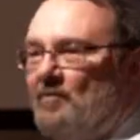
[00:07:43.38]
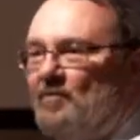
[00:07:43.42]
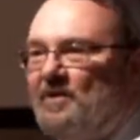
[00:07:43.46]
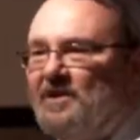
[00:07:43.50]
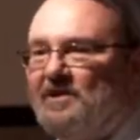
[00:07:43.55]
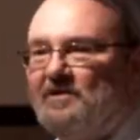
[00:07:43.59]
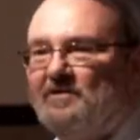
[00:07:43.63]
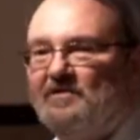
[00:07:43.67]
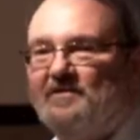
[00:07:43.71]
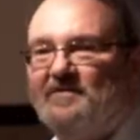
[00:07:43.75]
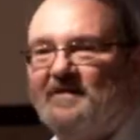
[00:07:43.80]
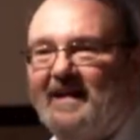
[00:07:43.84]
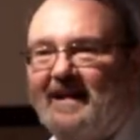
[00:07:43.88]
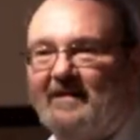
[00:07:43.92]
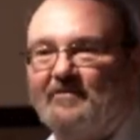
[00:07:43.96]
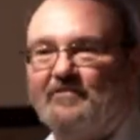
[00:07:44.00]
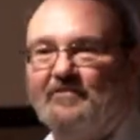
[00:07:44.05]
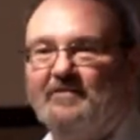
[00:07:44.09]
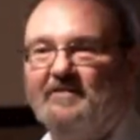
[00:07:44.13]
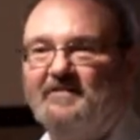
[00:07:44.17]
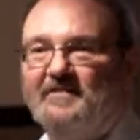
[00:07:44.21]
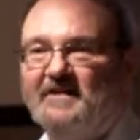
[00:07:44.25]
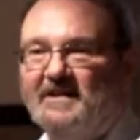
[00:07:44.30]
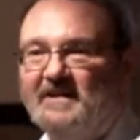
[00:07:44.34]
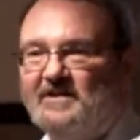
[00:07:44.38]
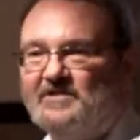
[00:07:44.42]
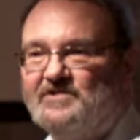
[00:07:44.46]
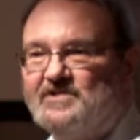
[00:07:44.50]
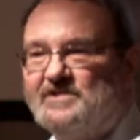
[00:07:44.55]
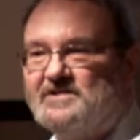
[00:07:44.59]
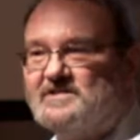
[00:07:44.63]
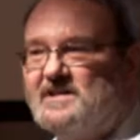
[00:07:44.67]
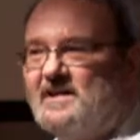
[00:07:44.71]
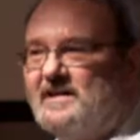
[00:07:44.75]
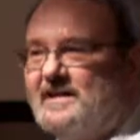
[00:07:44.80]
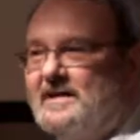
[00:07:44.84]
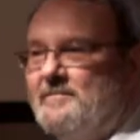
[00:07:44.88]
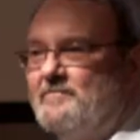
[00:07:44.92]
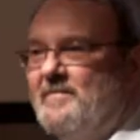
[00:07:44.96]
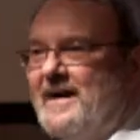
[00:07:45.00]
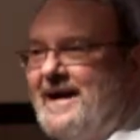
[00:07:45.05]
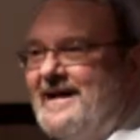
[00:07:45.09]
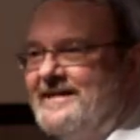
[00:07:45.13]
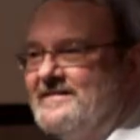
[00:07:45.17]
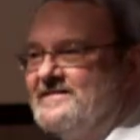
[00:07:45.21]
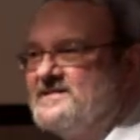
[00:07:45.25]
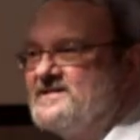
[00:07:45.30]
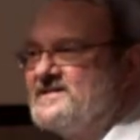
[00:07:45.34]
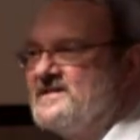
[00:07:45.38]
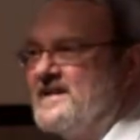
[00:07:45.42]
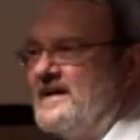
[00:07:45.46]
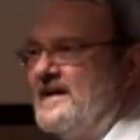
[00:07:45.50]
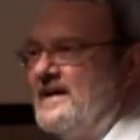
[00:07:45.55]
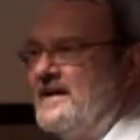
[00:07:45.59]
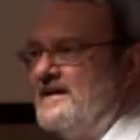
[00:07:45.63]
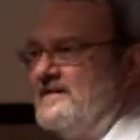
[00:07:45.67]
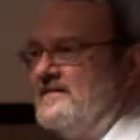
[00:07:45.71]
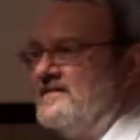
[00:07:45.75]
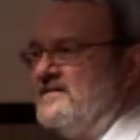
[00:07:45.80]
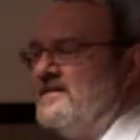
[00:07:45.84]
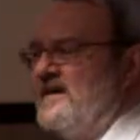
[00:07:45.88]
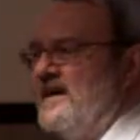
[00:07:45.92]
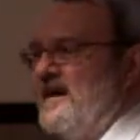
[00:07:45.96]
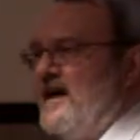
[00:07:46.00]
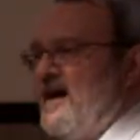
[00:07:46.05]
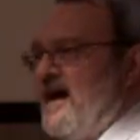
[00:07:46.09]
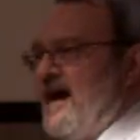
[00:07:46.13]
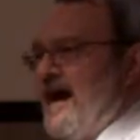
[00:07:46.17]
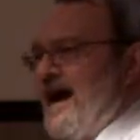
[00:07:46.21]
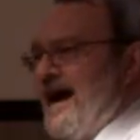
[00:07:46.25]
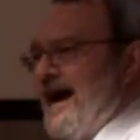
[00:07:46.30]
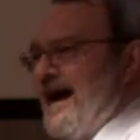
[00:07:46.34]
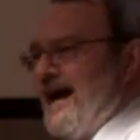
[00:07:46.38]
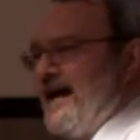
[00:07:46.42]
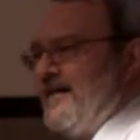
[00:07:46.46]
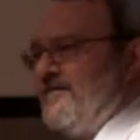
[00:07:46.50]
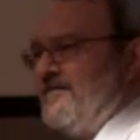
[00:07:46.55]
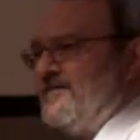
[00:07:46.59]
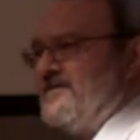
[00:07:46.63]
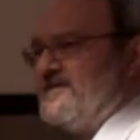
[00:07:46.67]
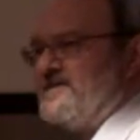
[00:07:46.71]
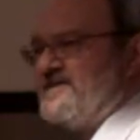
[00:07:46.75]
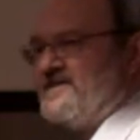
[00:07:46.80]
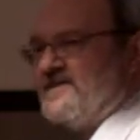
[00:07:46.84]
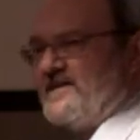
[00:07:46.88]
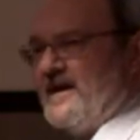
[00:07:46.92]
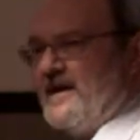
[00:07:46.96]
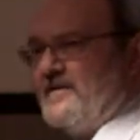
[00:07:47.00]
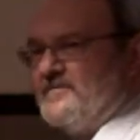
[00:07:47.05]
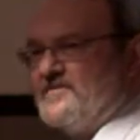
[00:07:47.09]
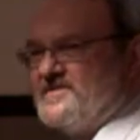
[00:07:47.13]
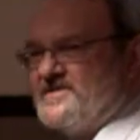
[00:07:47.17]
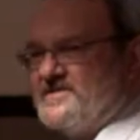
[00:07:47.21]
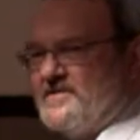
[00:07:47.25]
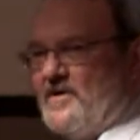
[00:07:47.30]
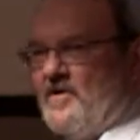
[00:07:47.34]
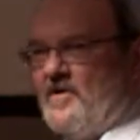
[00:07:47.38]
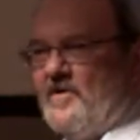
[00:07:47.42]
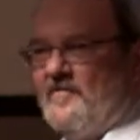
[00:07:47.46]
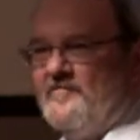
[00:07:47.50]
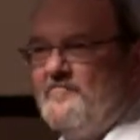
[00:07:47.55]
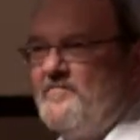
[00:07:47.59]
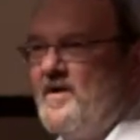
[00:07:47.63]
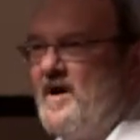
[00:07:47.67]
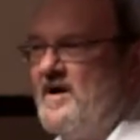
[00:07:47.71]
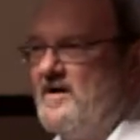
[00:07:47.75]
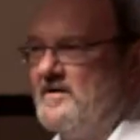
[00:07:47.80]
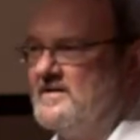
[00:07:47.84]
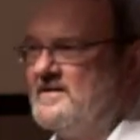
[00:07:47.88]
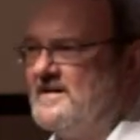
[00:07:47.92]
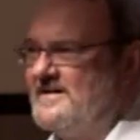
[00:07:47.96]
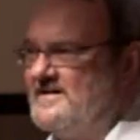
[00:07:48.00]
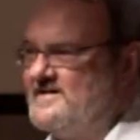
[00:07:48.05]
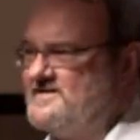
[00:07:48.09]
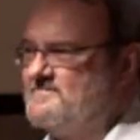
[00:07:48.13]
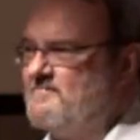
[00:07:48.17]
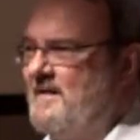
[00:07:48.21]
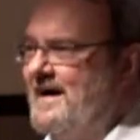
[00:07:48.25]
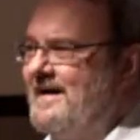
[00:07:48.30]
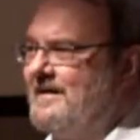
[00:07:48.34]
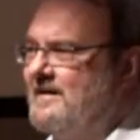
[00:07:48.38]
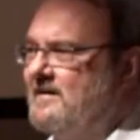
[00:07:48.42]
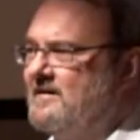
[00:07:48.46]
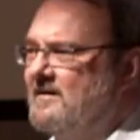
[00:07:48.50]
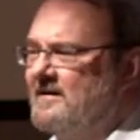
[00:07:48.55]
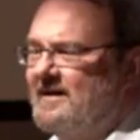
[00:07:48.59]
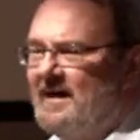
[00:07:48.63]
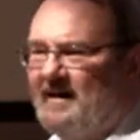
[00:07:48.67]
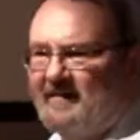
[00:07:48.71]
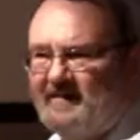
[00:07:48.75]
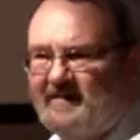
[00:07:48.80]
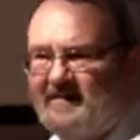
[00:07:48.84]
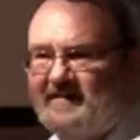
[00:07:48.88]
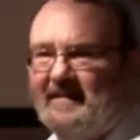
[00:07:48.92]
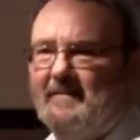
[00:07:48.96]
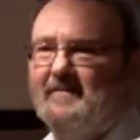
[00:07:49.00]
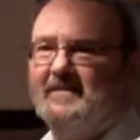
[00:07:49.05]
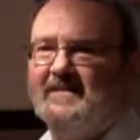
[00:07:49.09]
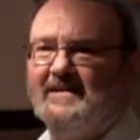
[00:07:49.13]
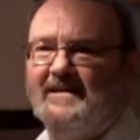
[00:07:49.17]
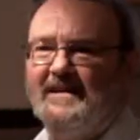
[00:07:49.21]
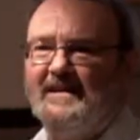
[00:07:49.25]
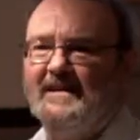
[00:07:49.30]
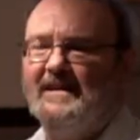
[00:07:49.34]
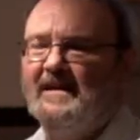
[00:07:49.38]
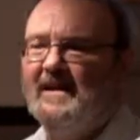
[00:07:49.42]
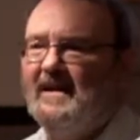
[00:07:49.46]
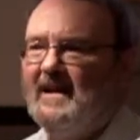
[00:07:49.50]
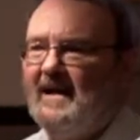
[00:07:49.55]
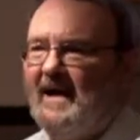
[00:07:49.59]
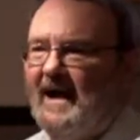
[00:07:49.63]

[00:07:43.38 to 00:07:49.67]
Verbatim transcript: we use natural features like a bandstand and the steps of Barclay's Bank of Gethsemane.